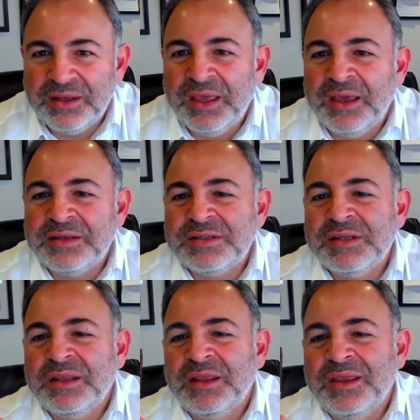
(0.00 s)
at
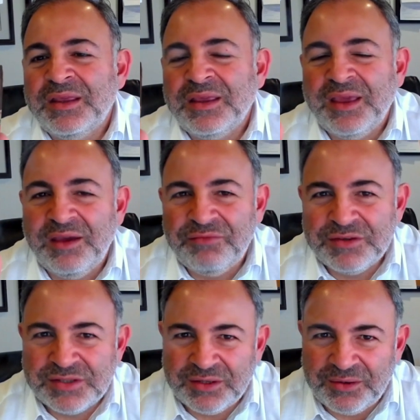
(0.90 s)

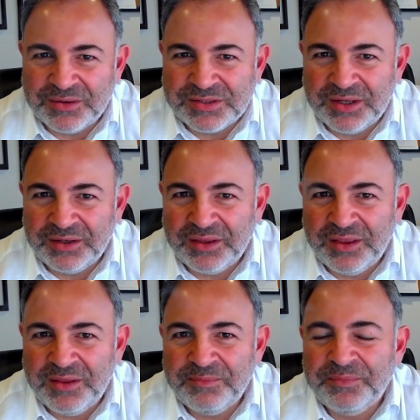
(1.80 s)

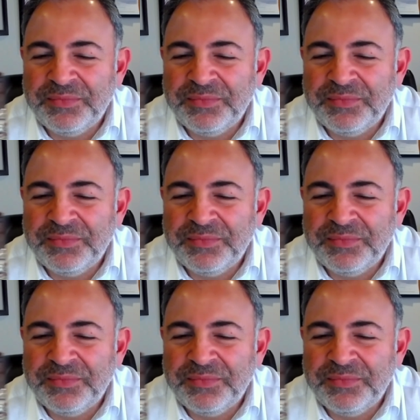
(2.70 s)
kafiecigars.com.